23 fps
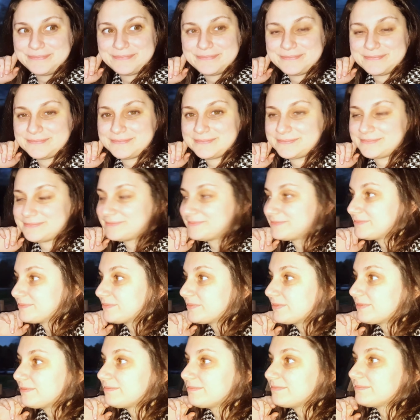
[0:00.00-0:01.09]
is it your CD?
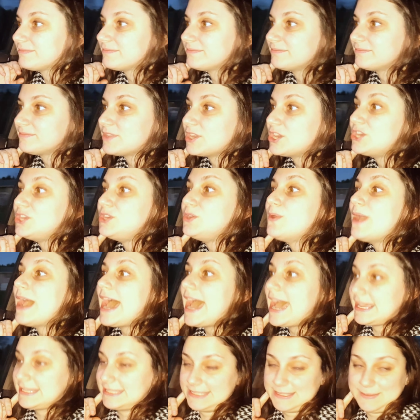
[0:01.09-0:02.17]
You
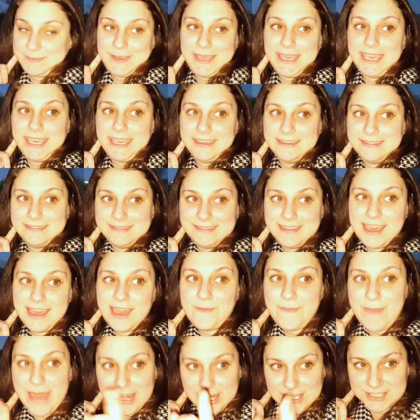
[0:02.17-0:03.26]
asked me
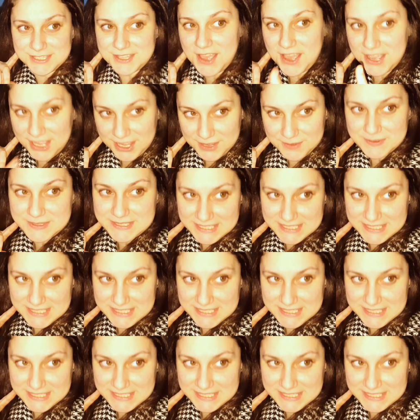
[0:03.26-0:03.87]
about a song I was